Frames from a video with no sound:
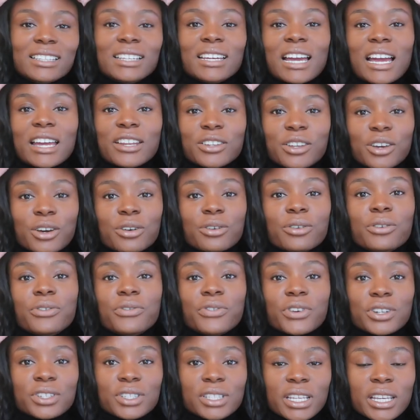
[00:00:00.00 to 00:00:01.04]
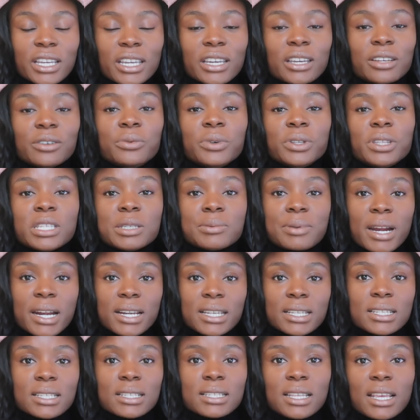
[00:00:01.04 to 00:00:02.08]
Like I know firsthand what this
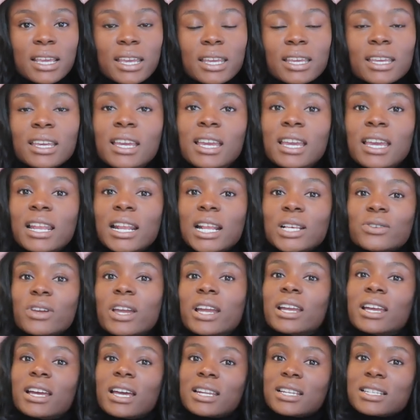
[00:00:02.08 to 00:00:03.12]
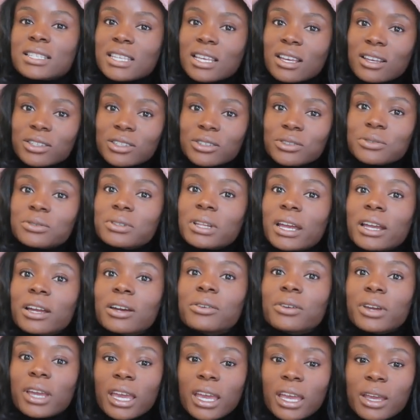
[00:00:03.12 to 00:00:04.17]
practice is like. And that's why I can kind of tell you like,
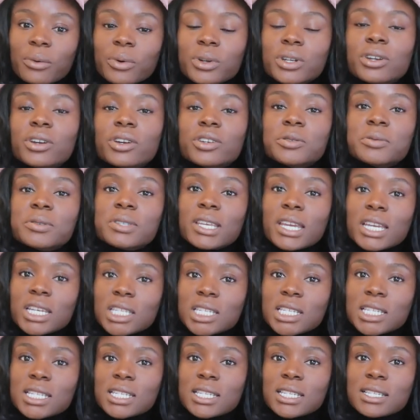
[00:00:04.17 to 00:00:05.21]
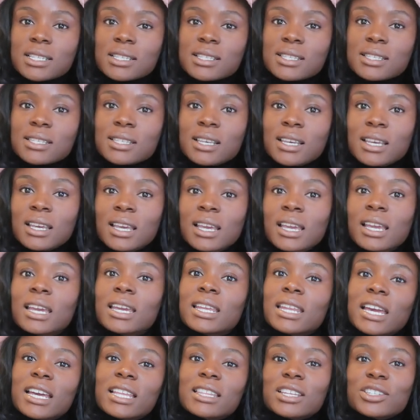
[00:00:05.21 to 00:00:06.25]
okay, what are your expectations?
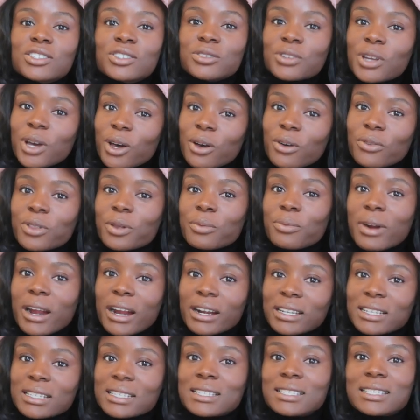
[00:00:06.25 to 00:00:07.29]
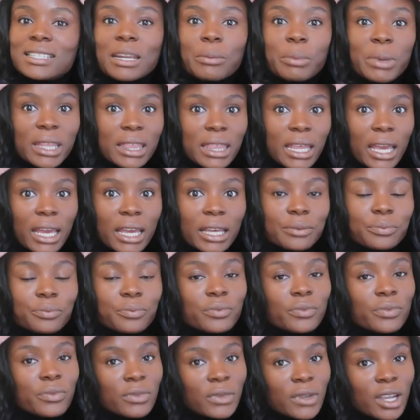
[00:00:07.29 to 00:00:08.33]
And I can let you know the practice is gonna meet that.
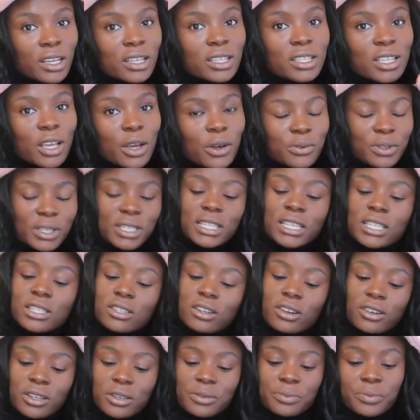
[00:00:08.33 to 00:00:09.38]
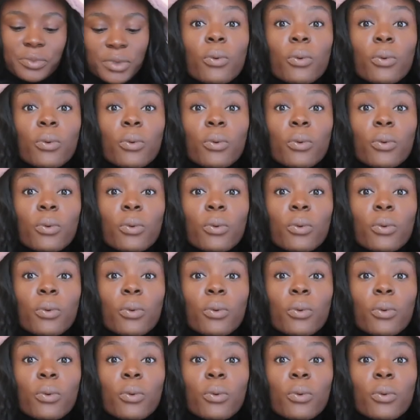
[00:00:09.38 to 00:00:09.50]
So let's get started.